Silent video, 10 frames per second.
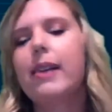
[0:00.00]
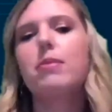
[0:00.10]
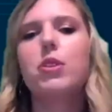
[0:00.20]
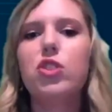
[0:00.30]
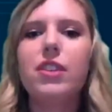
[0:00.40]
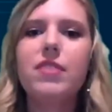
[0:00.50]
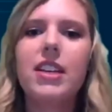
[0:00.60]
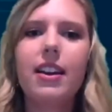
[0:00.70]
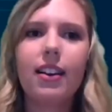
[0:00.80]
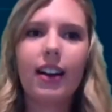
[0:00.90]
Um, so
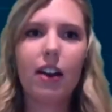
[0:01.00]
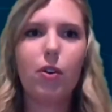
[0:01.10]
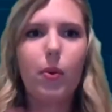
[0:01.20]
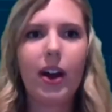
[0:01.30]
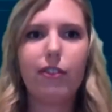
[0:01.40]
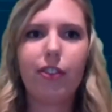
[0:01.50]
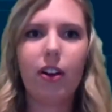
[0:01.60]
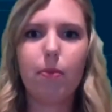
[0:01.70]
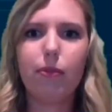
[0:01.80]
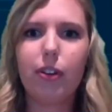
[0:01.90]
shifting kind of away
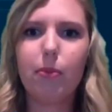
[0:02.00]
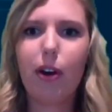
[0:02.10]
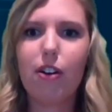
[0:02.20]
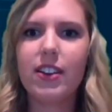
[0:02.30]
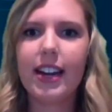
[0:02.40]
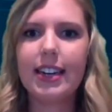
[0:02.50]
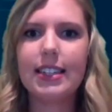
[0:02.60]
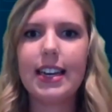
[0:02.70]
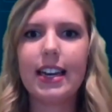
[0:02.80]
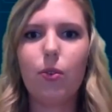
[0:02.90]
from from COVID
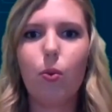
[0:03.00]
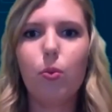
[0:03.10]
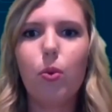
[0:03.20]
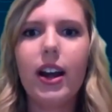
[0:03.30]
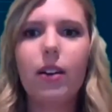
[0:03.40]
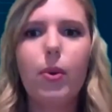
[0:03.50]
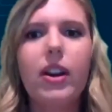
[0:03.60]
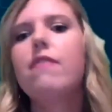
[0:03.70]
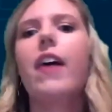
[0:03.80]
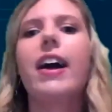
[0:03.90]
nineteen, what what
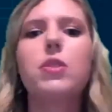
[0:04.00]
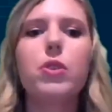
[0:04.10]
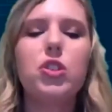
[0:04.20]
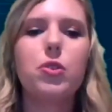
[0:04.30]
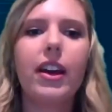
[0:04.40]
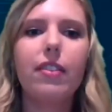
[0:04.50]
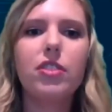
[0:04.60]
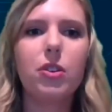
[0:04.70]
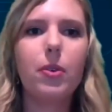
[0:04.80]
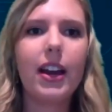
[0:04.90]
advice would you give
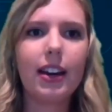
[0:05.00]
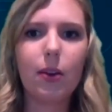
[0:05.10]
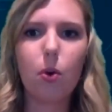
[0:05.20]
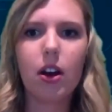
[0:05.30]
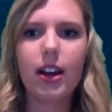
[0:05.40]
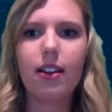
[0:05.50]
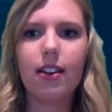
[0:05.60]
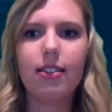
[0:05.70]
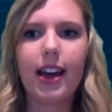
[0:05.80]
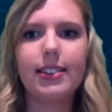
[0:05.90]
to anyone
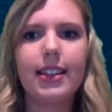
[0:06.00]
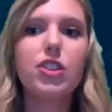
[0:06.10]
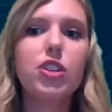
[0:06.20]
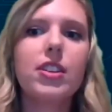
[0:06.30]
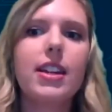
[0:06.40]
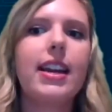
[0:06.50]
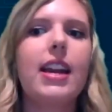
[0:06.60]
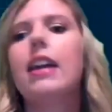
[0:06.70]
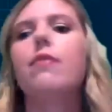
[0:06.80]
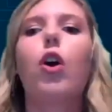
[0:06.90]
that is interested in
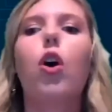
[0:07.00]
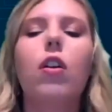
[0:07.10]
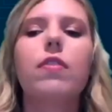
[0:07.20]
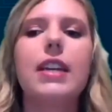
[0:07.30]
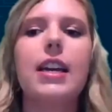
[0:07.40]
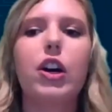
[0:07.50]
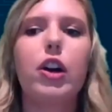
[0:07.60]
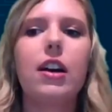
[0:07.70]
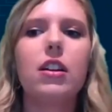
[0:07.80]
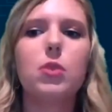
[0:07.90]
getting involved in a
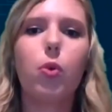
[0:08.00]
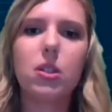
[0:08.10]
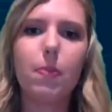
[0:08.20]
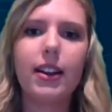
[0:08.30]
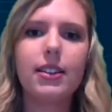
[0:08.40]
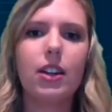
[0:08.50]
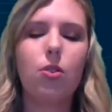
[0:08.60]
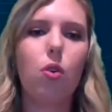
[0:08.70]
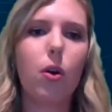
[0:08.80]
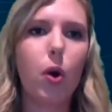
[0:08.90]
career in sports
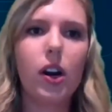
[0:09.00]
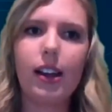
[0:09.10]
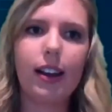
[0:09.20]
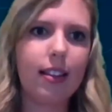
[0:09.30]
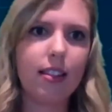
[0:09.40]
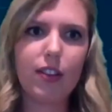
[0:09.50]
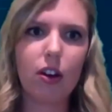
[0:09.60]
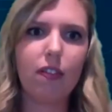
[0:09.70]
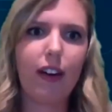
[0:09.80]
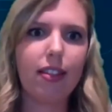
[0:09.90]
medicine or working in the
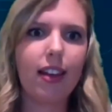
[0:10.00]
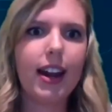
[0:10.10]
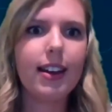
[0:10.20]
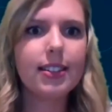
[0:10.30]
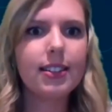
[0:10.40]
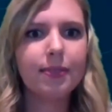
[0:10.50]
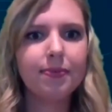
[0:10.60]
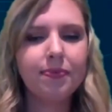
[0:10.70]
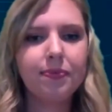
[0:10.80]
field of athletics?